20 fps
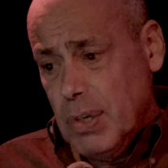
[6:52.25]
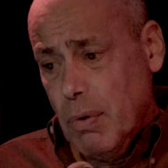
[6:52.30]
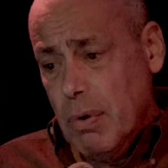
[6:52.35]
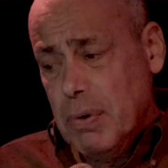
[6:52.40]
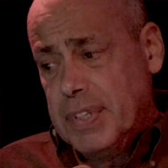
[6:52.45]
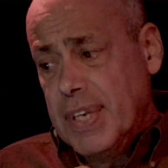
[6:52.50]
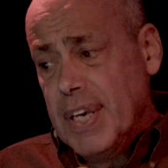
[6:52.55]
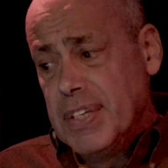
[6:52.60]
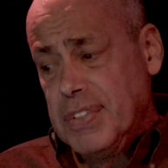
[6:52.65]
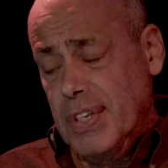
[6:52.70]
So
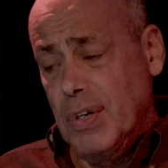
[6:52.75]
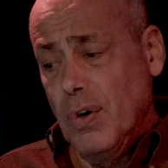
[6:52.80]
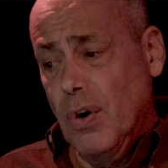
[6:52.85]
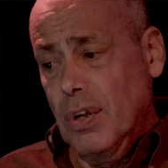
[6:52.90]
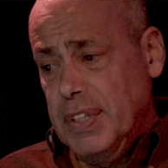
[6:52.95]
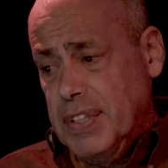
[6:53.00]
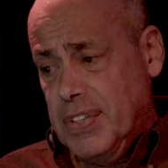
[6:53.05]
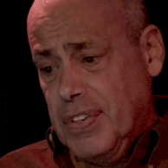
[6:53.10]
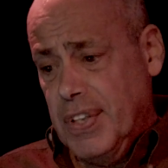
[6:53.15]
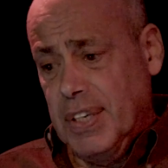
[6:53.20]
we're testing
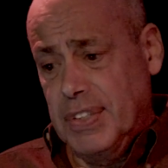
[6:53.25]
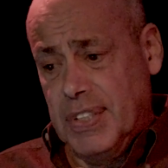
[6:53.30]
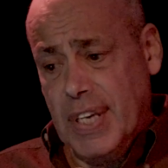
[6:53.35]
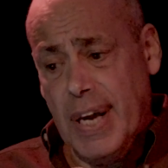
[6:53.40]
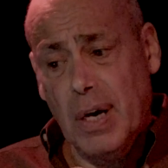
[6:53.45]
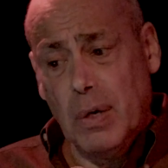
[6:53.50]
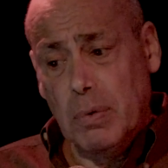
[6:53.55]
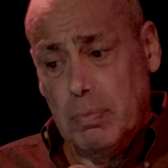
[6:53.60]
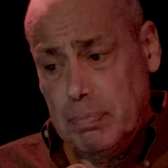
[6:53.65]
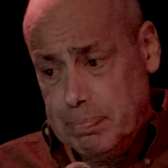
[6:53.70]
all these things
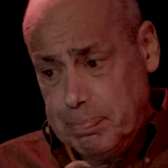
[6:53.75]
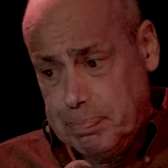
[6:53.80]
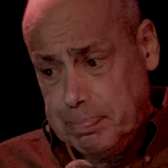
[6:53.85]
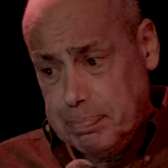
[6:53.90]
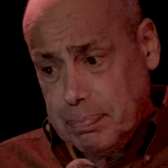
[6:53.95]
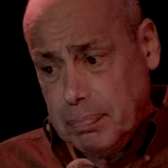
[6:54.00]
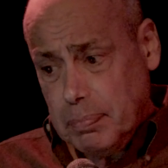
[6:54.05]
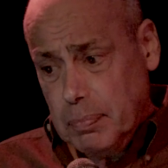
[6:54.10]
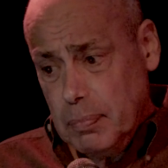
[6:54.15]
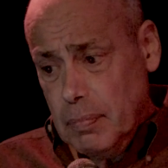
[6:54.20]
out.
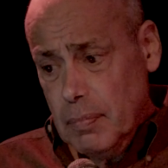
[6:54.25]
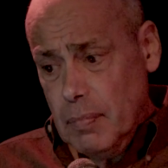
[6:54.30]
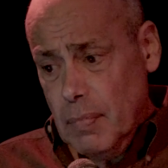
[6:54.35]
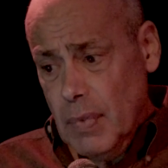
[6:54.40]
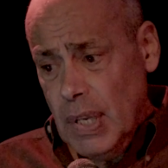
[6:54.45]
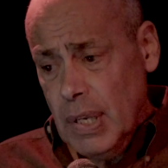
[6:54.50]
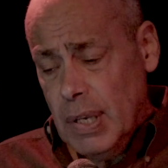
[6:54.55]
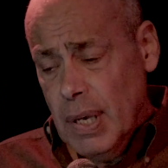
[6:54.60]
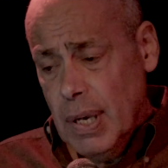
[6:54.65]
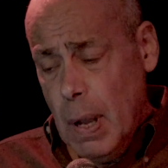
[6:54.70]

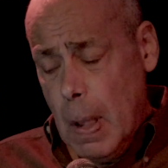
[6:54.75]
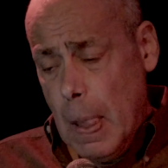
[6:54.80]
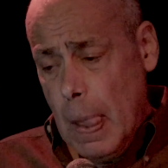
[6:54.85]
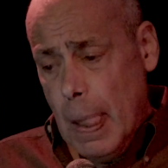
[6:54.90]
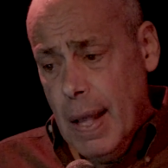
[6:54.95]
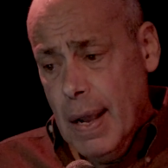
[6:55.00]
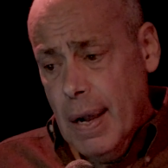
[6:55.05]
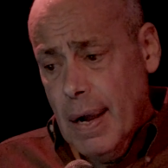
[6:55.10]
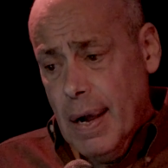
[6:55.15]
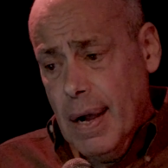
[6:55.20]

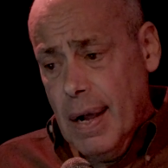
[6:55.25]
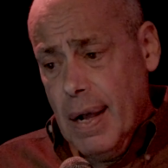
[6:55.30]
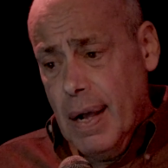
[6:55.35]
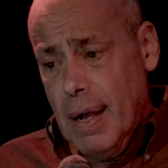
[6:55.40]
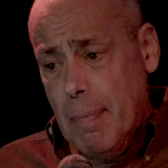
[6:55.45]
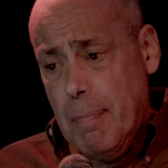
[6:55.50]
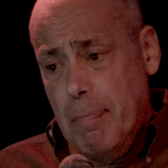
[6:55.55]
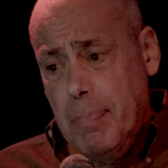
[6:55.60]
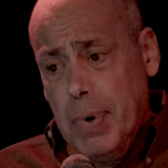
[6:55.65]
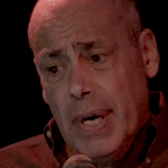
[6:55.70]

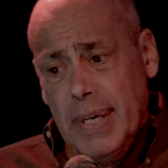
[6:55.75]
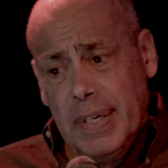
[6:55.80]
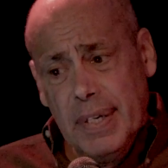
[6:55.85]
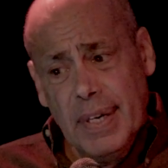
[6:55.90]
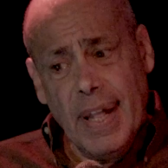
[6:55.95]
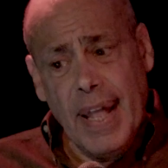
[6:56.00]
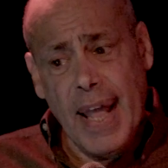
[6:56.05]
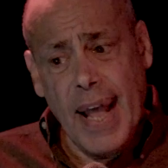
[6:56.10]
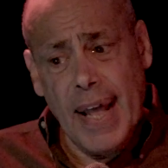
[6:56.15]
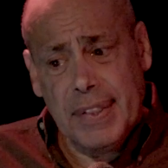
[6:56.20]
Uh,
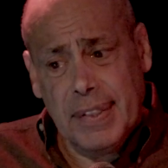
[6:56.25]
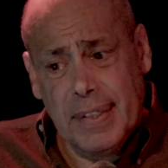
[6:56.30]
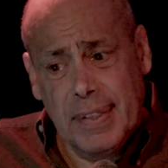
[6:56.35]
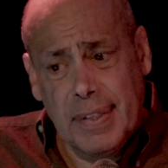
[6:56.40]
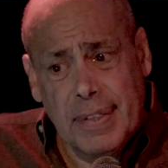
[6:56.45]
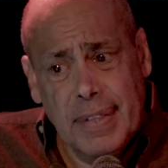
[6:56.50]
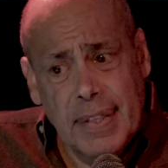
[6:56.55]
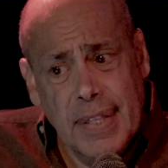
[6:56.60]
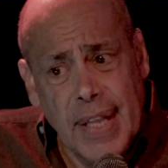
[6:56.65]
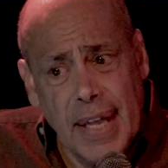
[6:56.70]
but at,
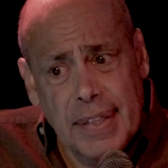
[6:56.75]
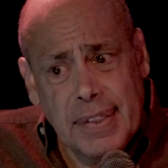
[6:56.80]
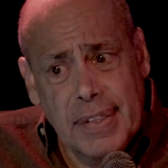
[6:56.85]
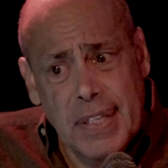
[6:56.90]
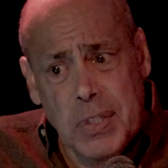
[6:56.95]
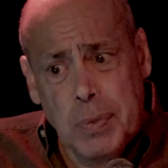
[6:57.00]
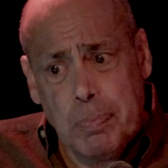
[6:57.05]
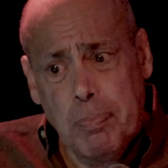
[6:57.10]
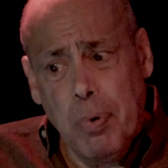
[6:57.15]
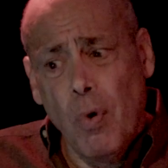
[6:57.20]
at
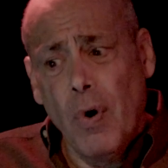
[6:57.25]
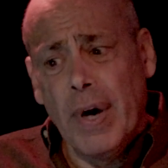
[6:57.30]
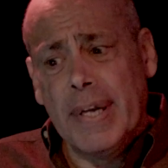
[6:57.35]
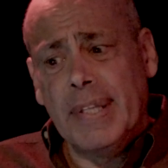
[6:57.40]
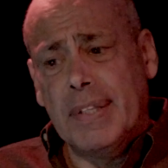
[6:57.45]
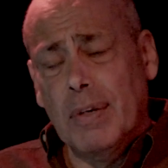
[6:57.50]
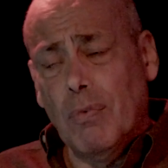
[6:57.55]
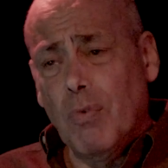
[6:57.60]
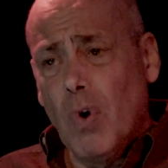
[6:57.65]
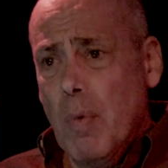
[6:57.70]
this
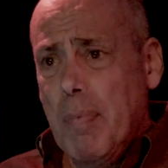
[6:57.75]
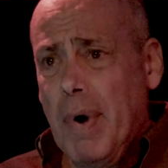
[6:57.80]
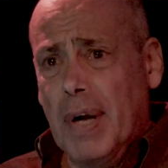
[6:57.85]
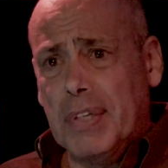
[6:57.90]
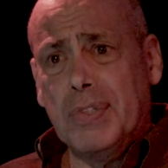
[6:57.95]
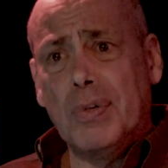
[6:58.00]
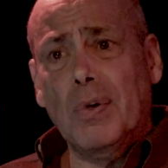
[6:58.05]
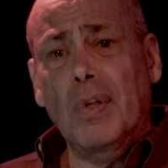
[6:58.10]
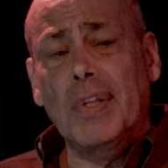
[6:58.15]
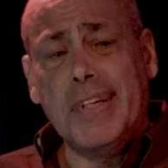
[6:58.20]
point, the
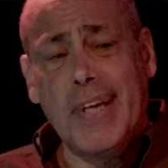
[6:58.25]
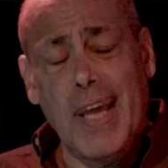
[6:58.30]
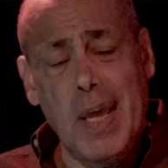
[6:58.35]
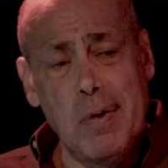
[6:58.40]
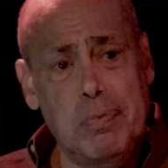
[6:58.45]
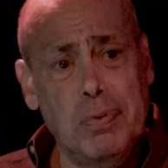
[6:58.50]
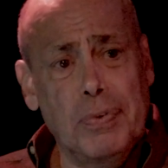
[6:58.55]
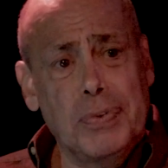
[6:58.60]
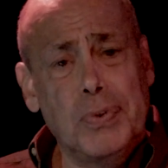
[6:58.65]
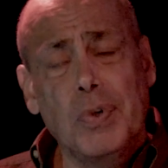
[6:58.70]
robots are only
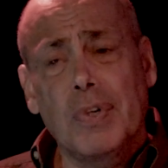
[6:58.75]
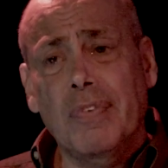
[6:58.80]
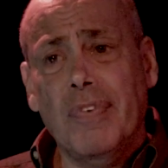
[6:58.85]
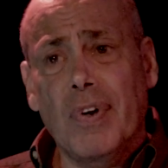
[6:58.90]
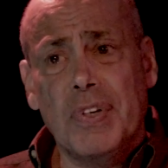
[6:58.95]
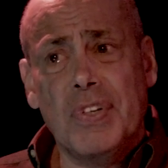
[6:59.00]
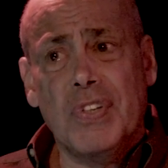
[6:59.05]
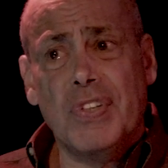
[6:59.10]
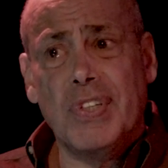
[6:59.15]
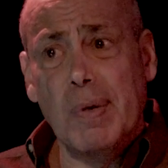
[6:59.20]
capable of doing
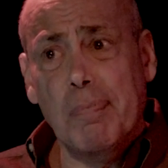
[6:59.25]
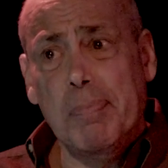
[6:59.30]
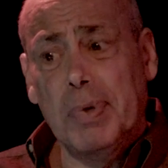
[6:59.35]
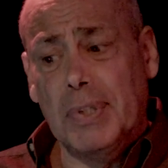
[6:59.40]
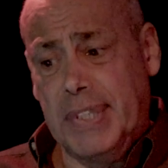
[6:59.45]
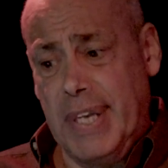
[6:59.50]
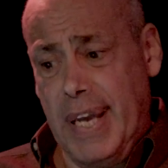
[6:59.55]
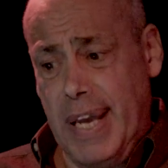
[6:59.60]
very simple